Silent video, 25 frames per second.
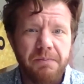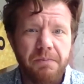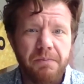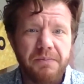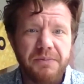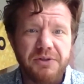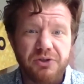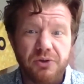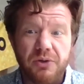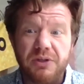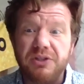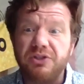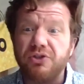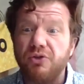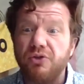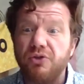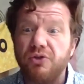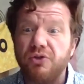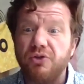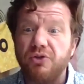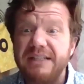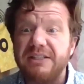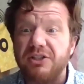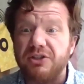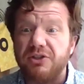So it's
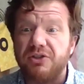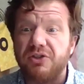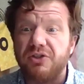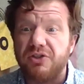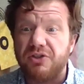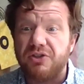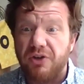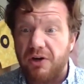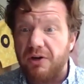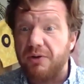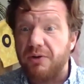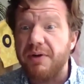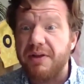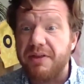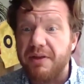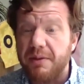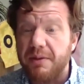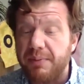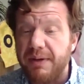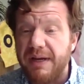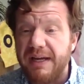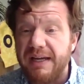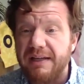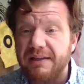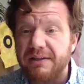great to start with a
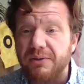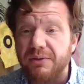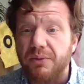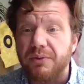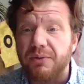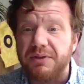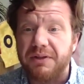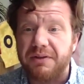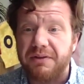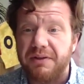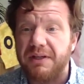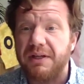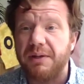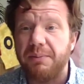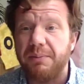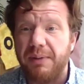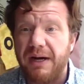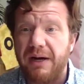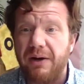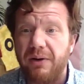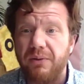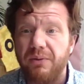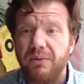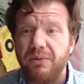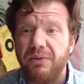ban or to think
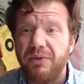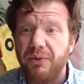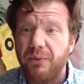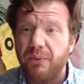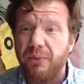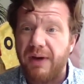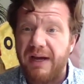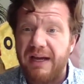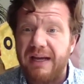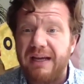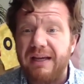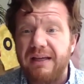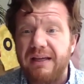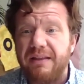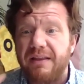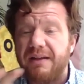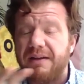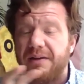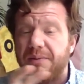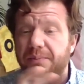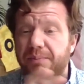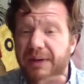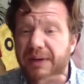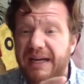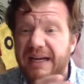about the way that
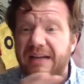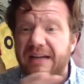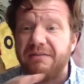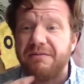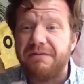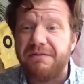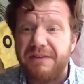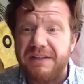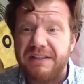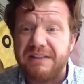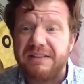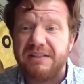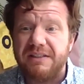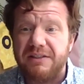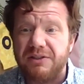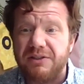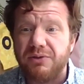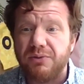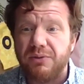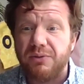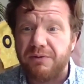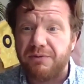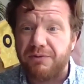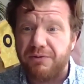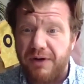a ban fits
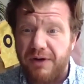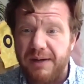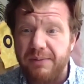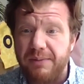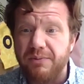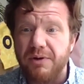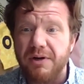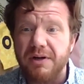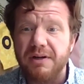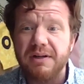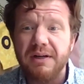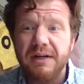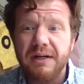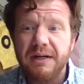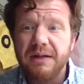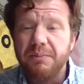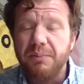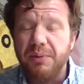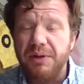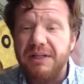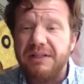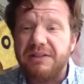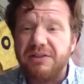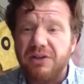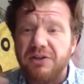into a framework,
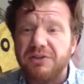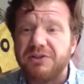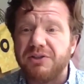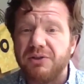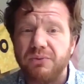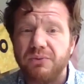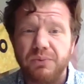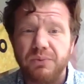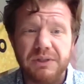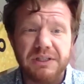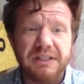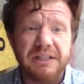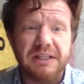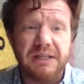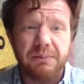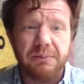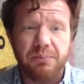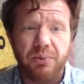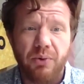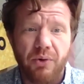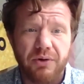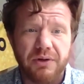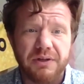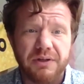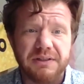but it's also really
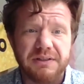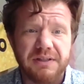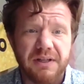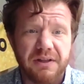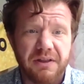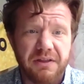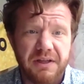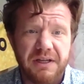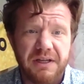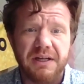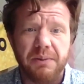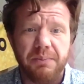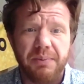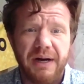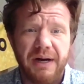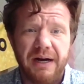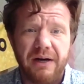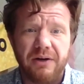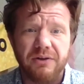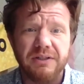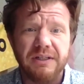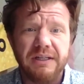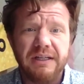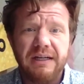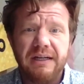important to think
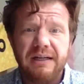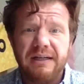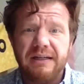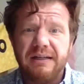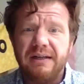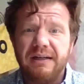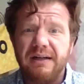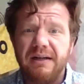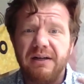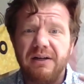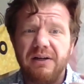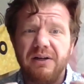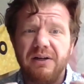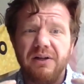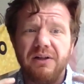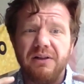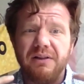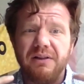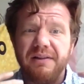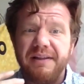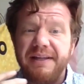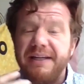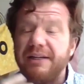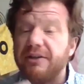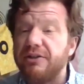about
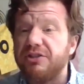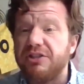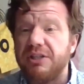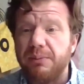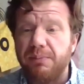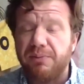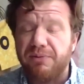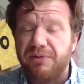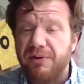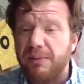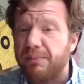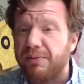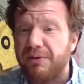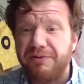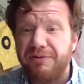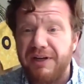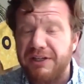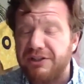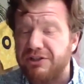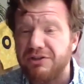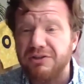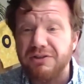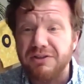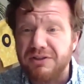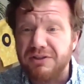leadership from
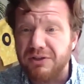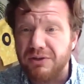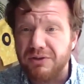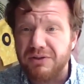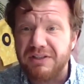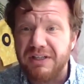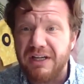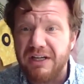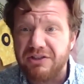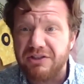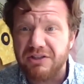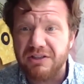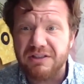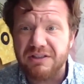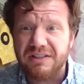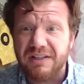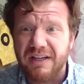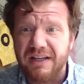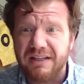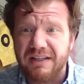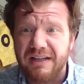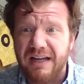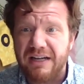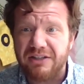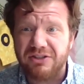professional associations
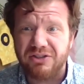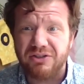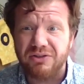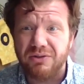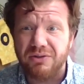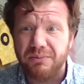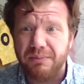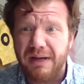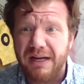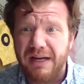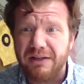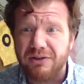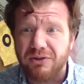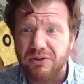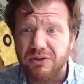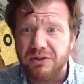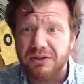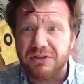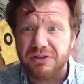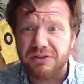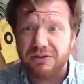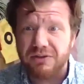like national medical